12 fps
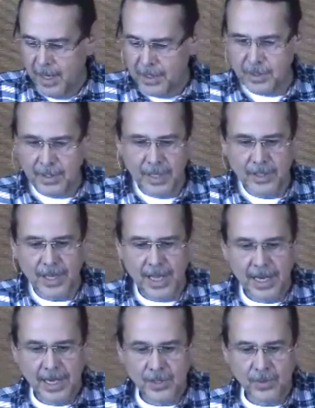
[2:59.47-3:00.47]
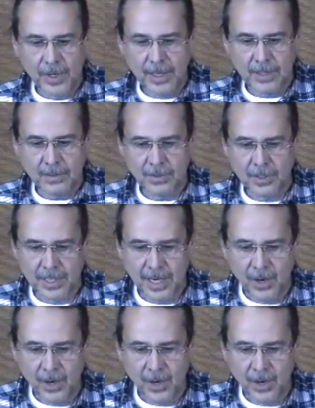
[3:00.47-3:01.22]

So let's get into it and see